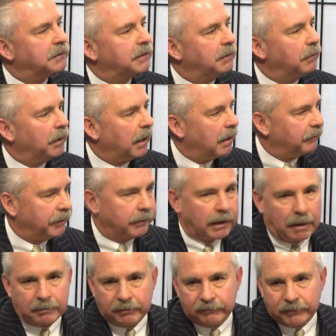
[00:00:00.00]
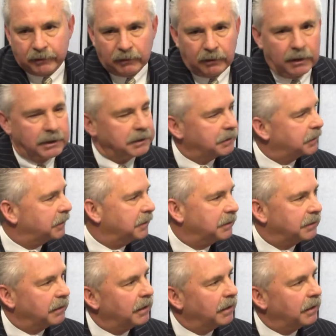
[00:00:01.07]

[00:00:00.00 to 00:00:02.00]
They want to have your copy of your license.